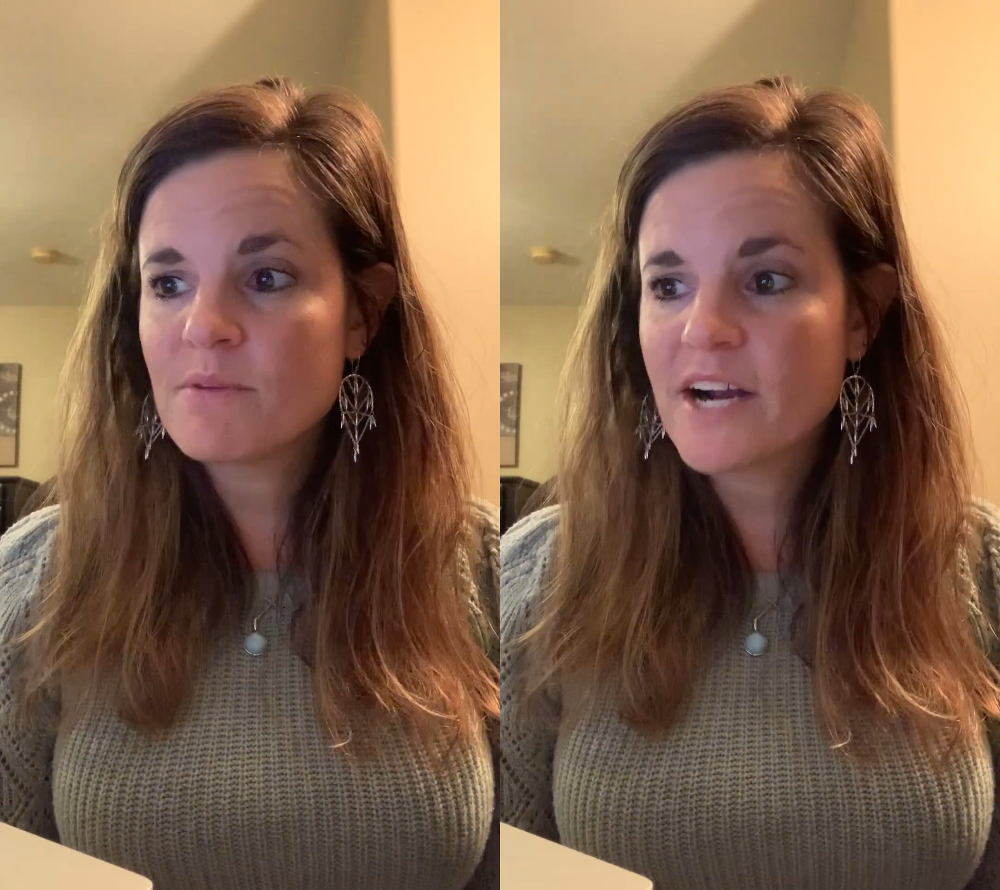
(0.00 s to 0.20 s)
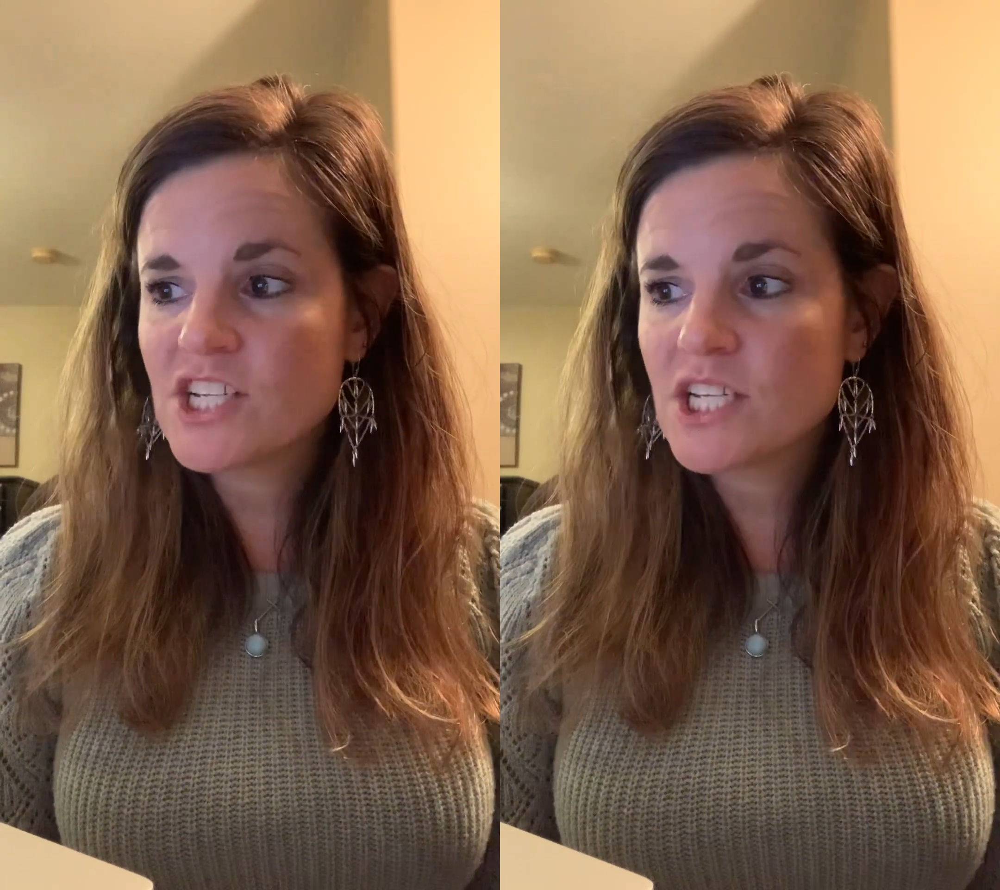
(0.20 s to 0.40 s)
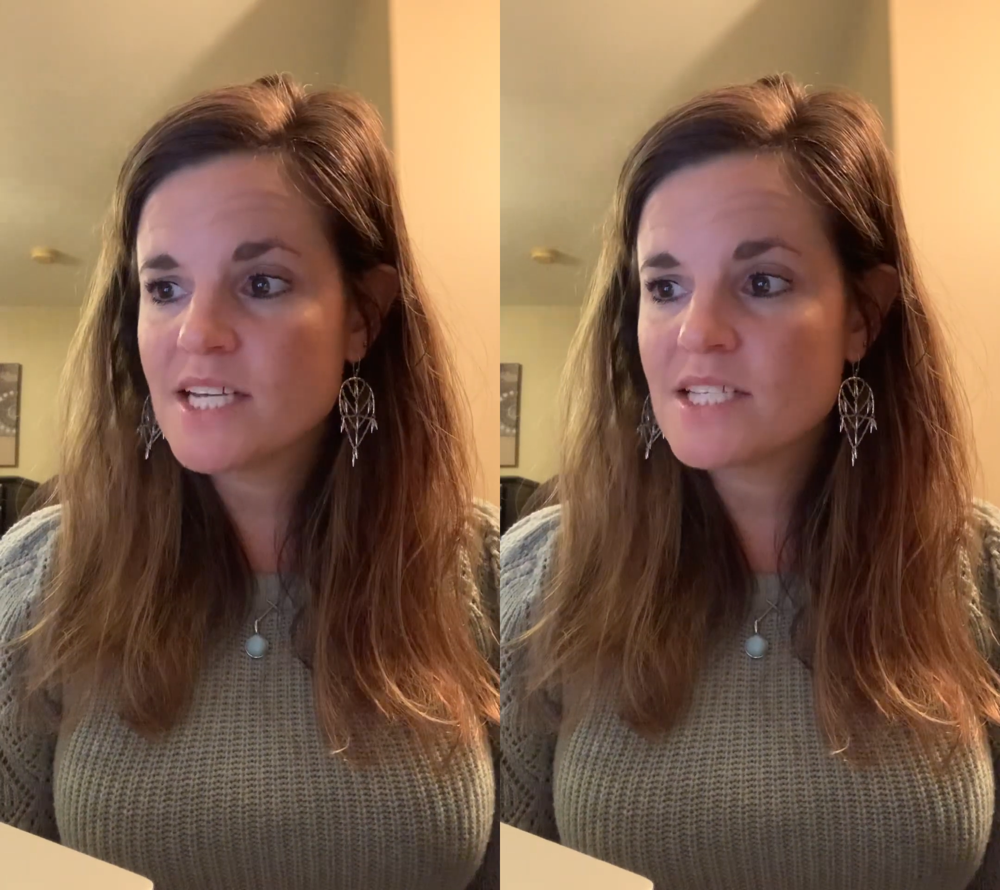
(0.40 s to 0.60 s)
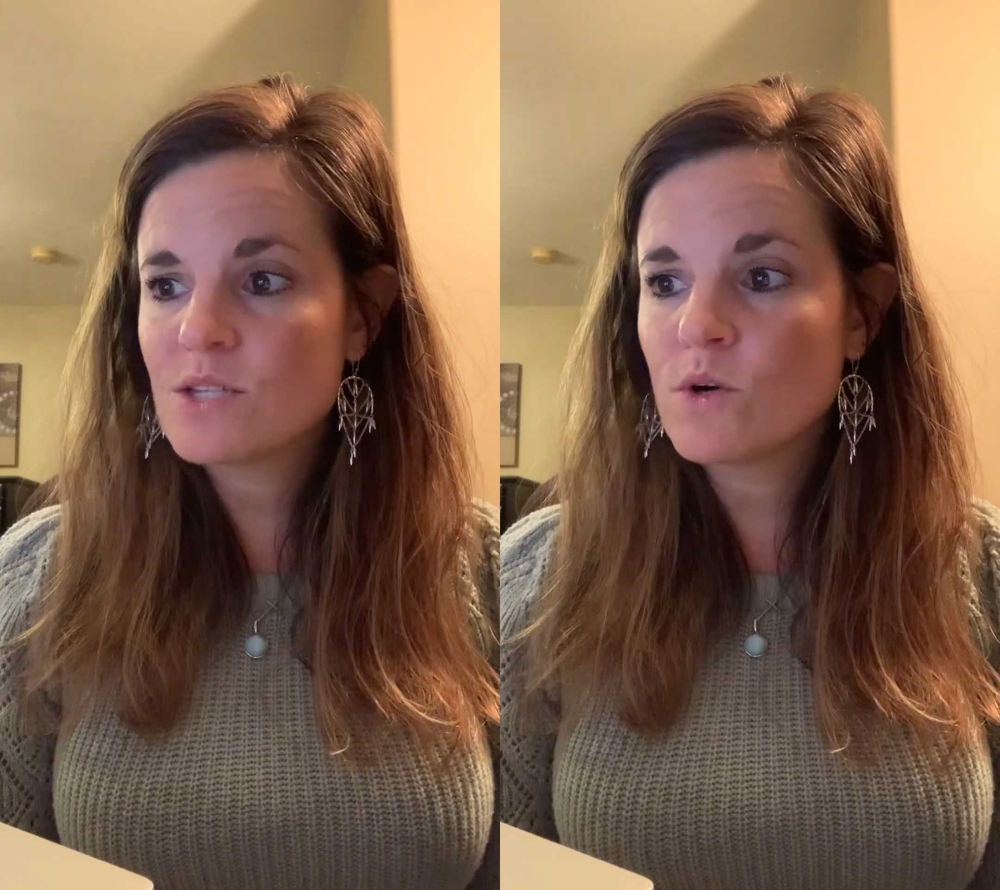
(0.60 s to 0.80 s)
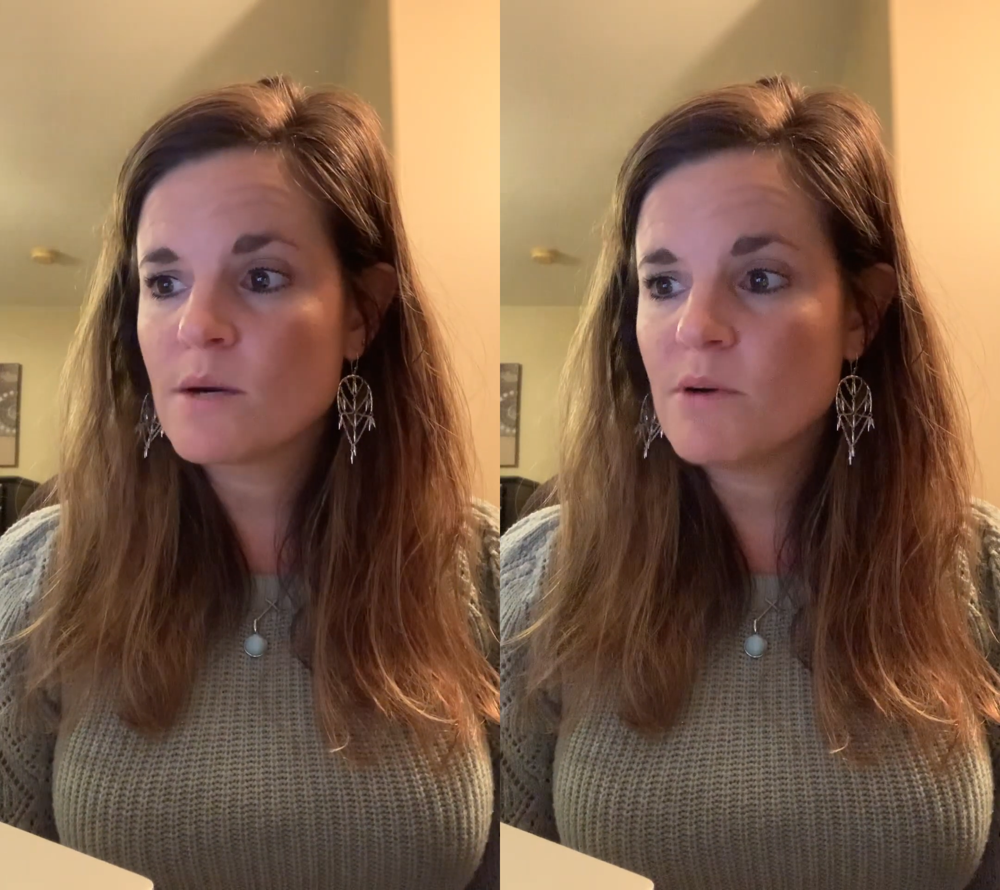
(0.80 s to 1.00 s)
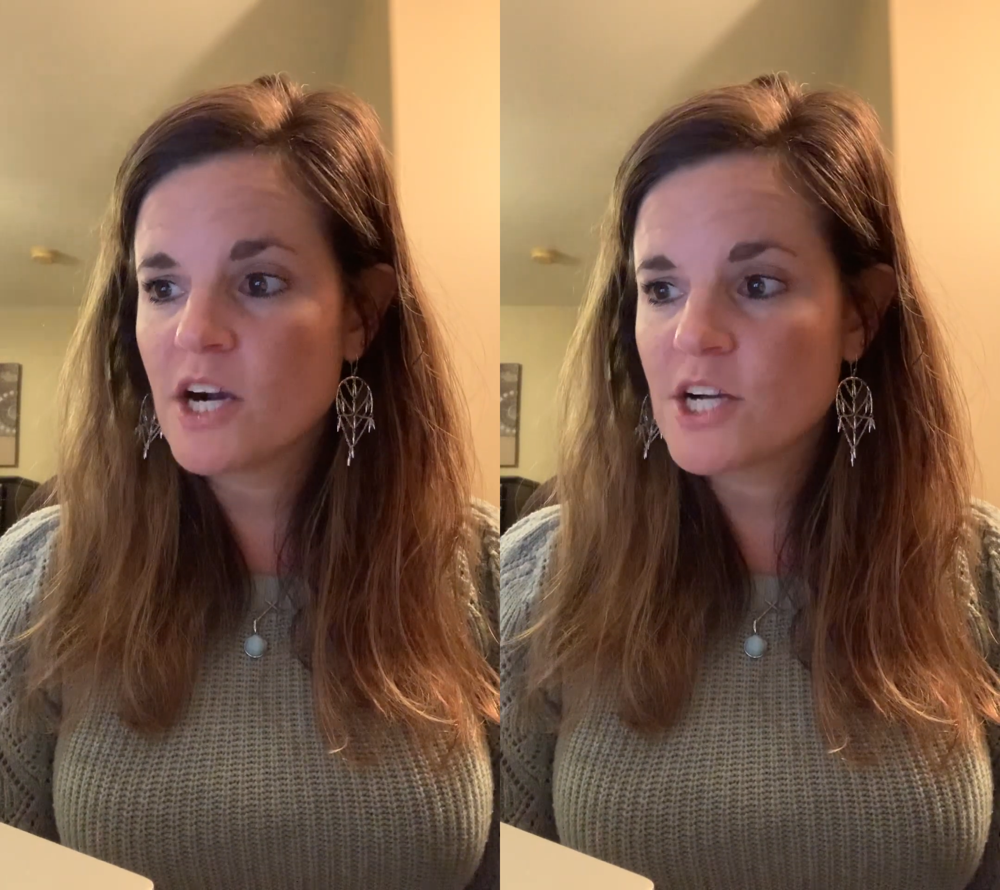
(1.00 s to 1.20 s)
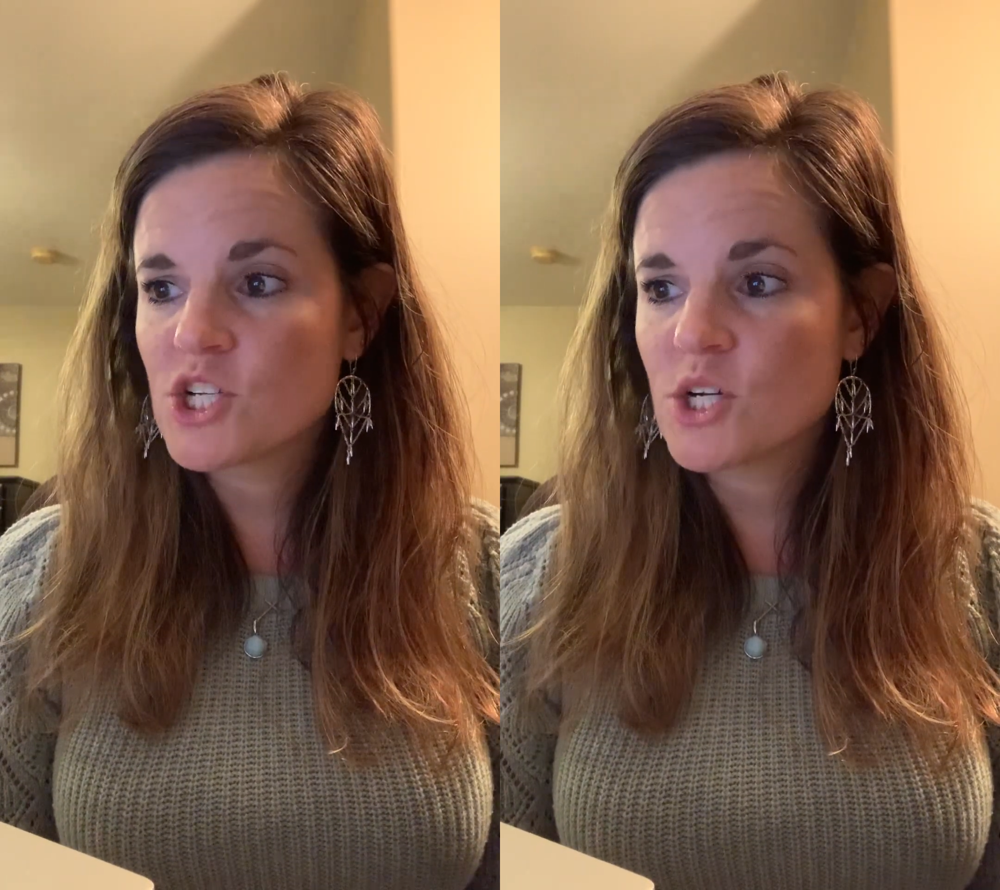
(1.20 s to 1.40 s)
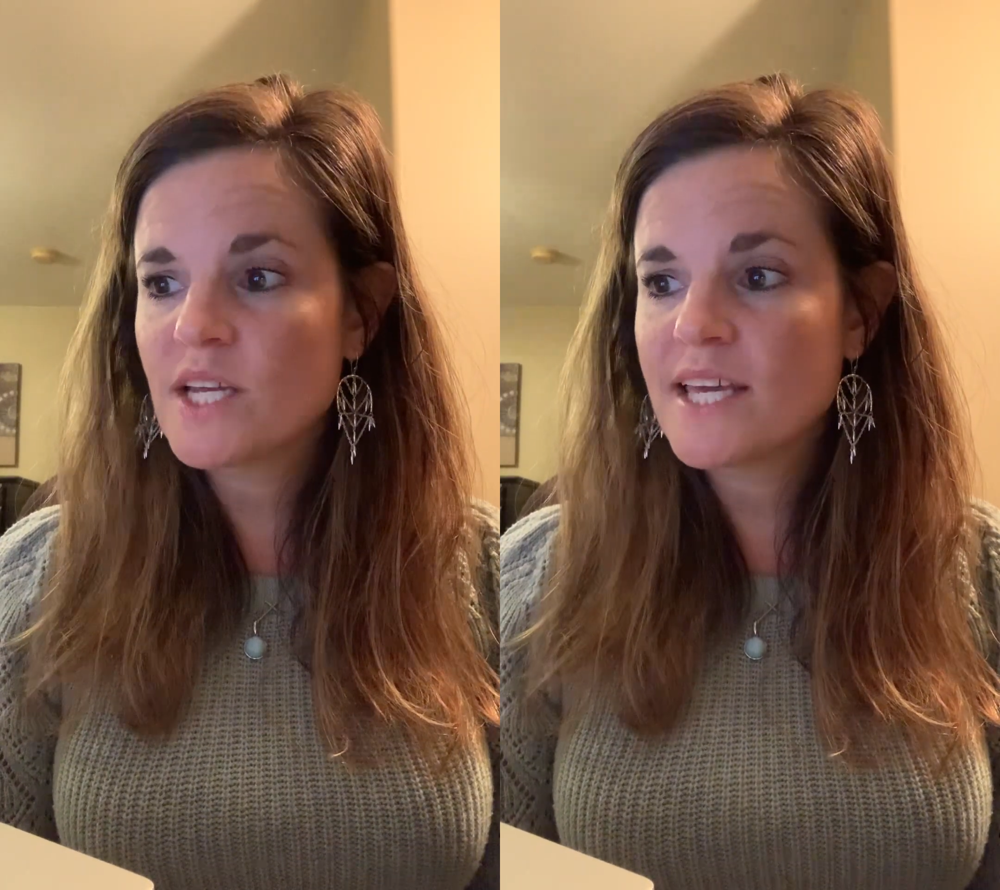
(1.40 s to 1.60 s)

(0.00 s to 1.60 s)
prejudiced or partial.